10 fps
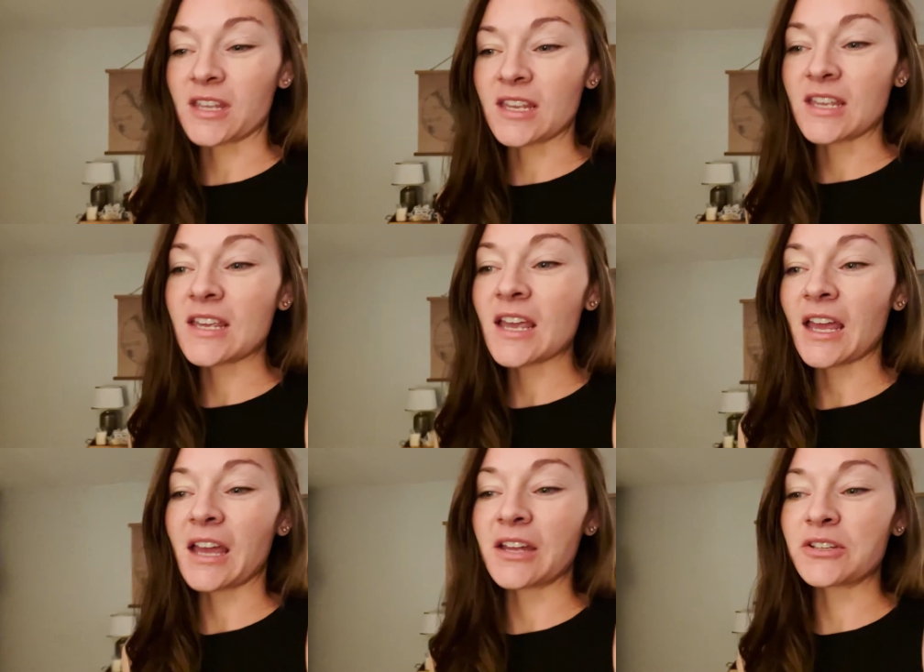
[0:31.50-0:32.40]
He
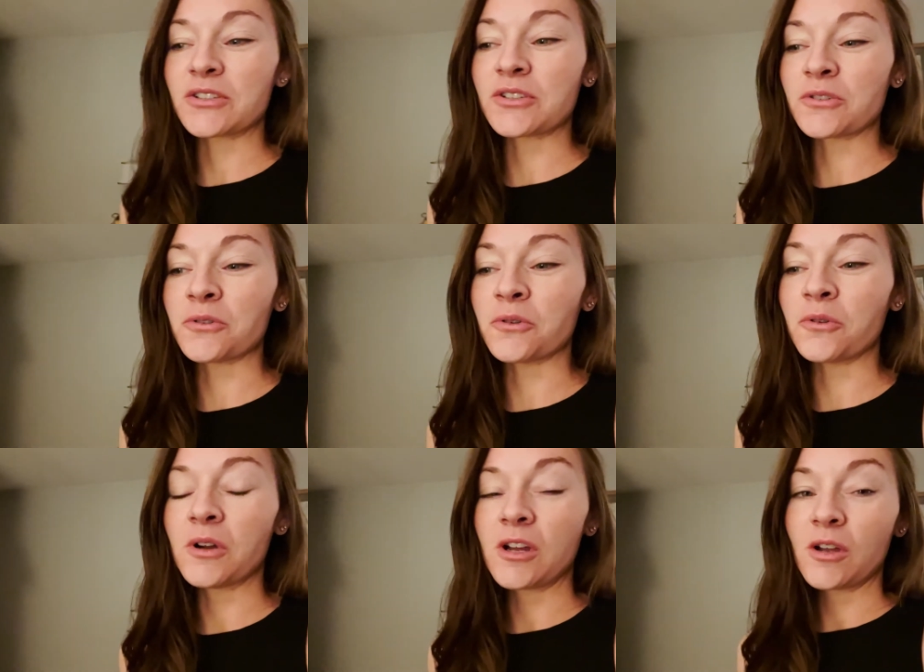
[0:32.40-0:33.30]
had
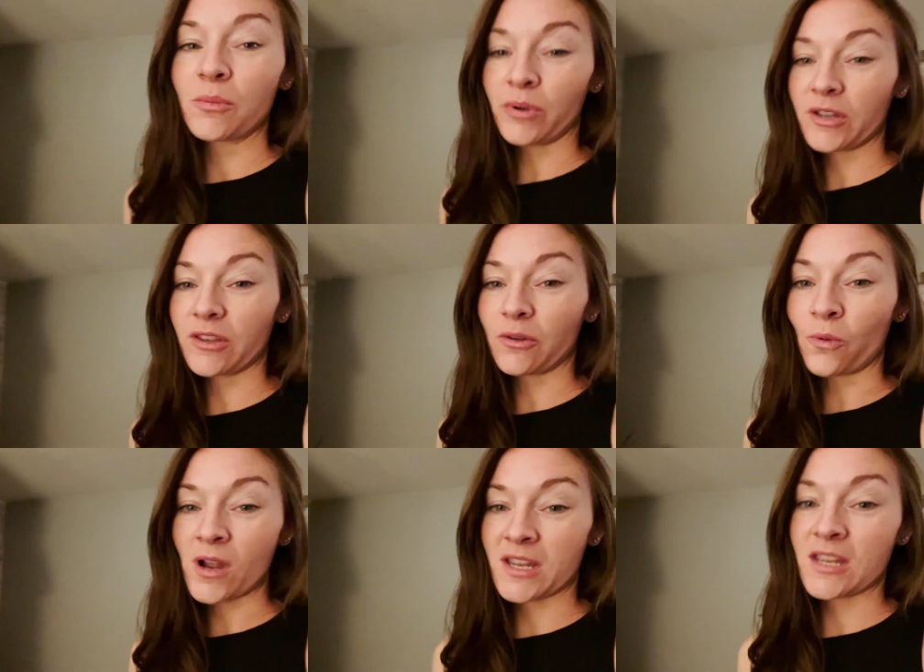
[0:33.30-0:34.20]
to put
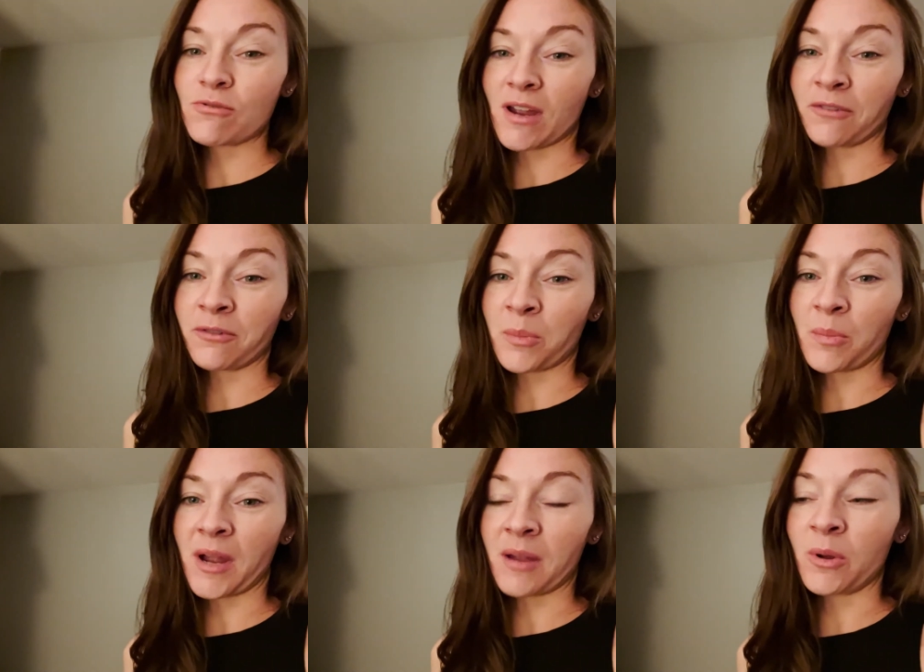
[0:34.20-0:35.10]
what he read from the
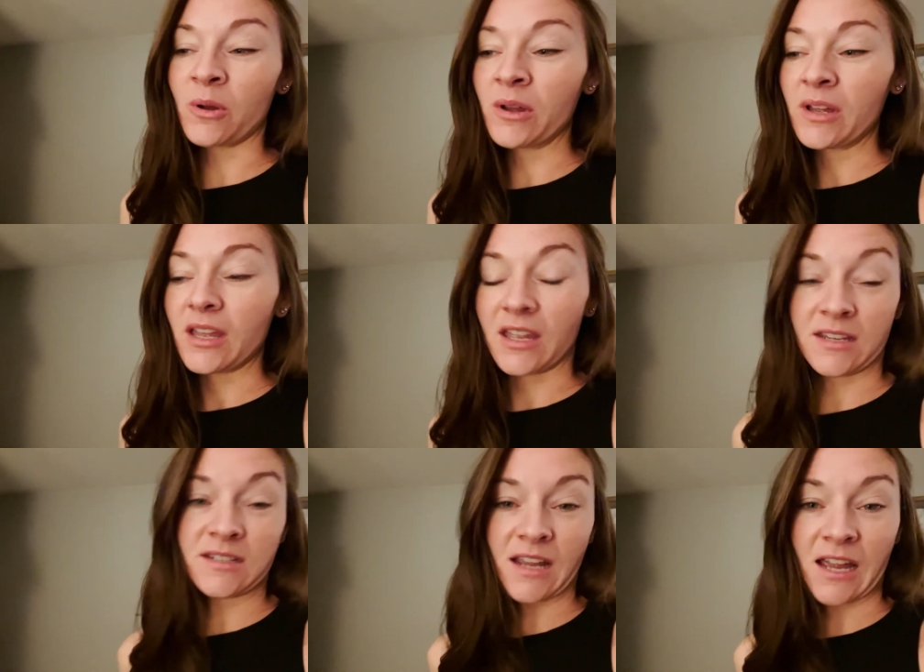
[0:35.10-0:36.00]
Bible
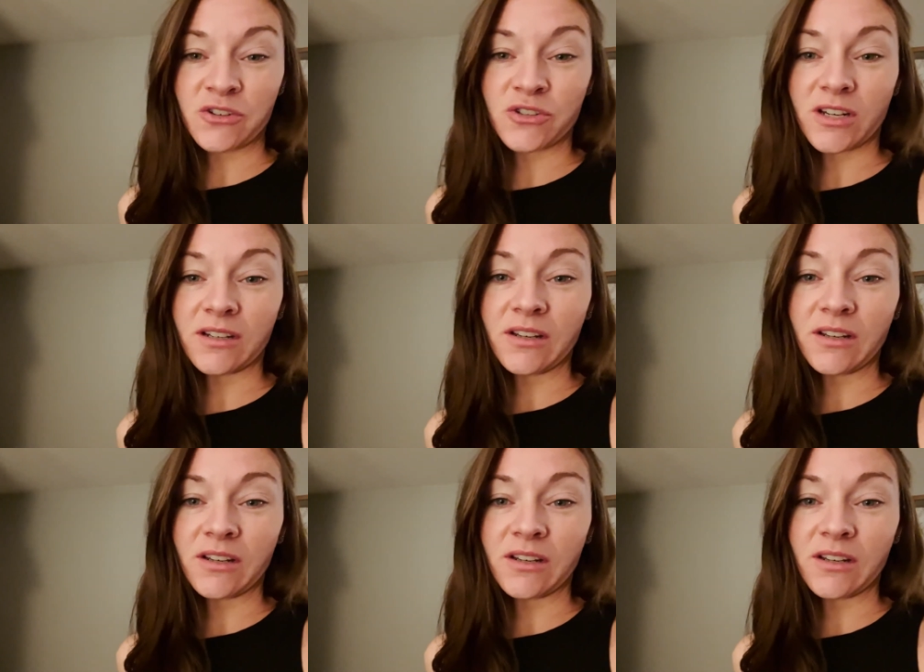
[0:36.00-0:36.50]
into action.